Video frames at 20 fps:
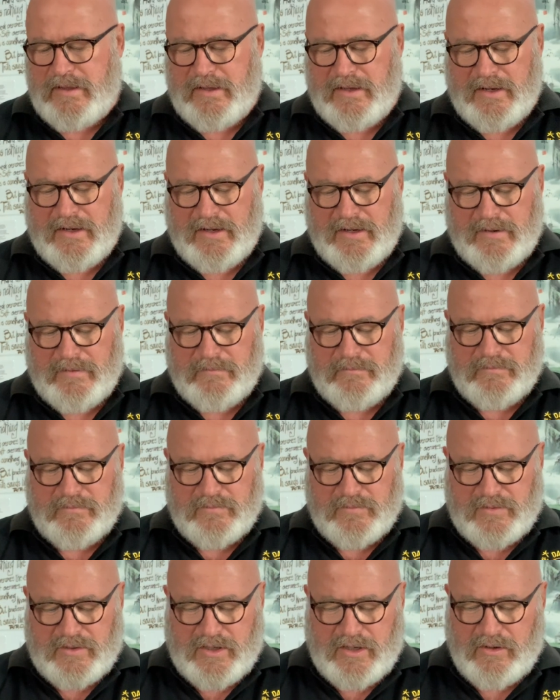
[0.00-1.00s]
1.
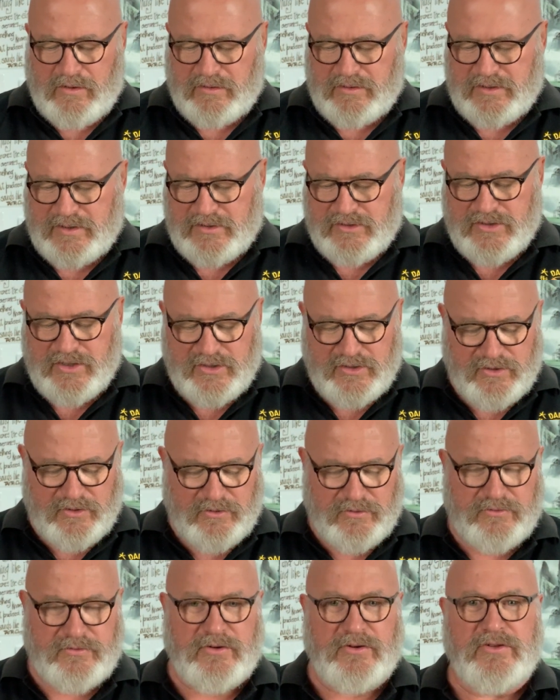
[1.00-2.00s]
I'll
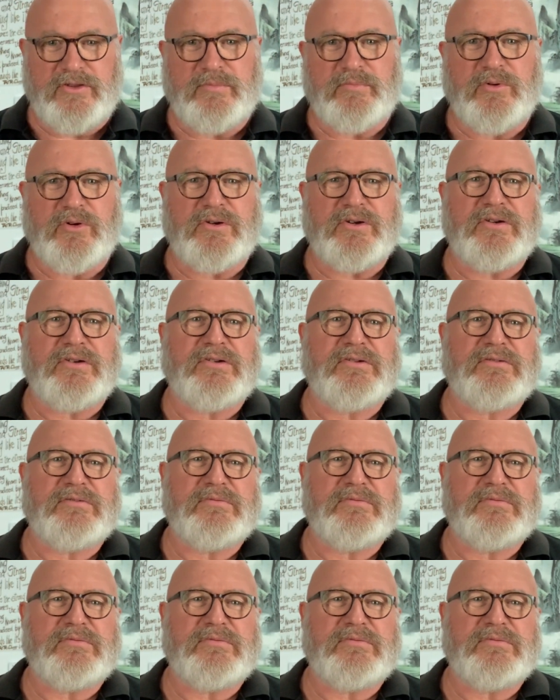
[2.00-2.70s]
continue through the book,